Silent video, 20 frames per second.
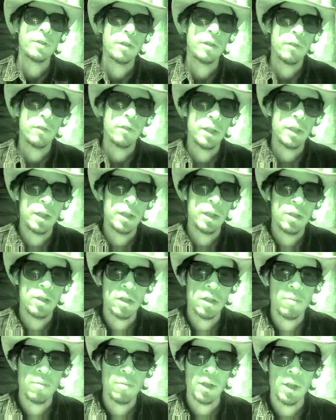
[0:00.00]

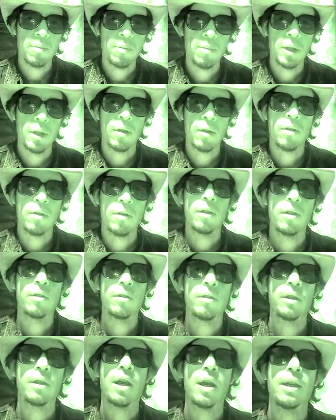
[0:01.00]
civilizations must be underneath
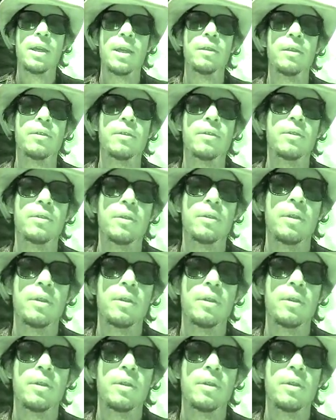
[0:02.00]
the ice